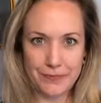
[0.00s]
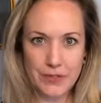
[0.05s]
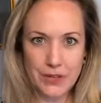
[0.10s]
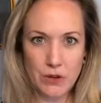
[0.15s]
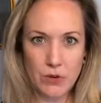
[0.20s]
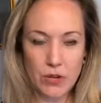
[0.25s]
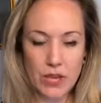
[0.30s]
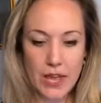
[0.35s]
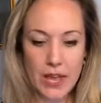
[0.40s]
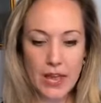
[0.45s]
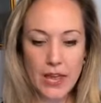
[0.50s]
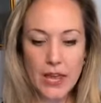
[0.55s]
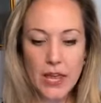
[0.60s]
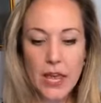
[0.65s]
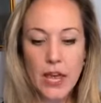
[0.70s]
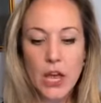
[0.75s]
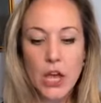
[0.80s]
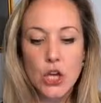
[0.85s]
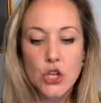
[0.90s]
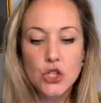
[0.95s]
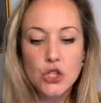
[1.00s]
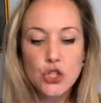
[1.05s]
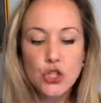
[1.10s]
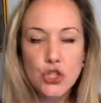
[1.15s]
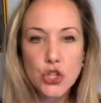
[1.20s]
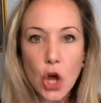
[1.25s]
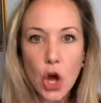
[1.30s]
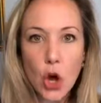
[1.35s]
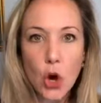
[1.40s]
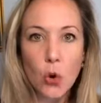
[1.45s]
Okay?
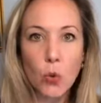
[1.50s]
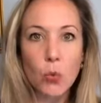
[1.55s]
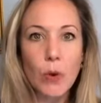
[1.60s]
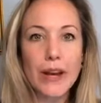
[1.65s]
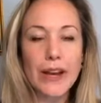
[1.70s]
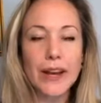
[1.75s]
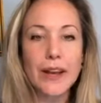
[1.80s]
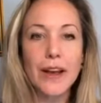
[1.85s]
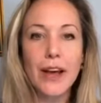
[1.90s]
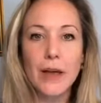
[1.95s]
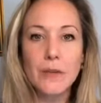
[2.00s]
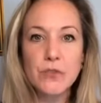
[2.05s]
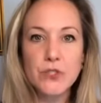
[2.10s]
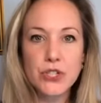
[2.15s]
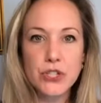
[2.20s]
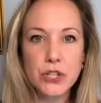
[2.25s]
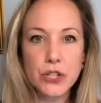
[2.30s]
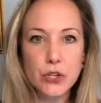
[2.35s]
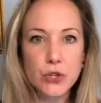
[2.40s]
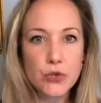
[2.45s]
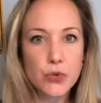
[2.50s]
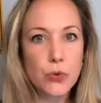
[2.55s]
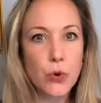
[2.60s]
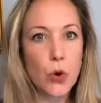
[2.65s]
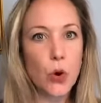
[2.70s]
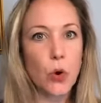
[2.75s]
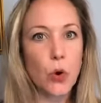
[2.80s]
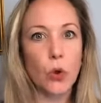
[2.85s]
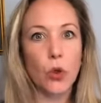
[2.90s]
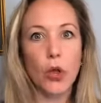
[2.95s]
So, when it comes to
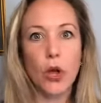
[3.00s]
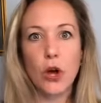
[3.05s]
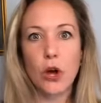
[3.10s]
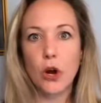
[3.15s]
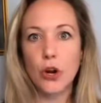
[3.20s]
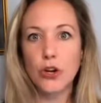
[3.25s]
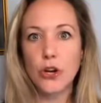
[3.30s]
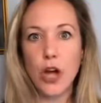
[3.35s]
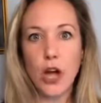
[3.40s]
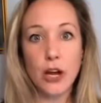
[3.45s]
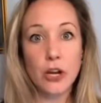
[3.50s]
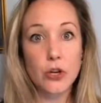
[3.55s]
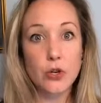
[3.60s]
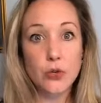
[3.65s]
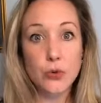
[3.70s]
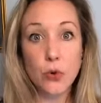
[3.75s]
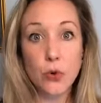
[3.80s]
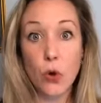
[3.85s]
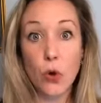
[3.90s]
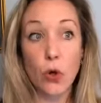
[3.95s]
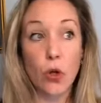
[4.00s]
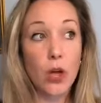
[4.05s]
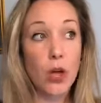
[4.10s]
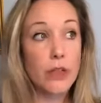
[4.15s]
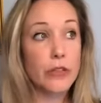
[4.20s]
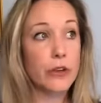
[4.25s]
control or not control,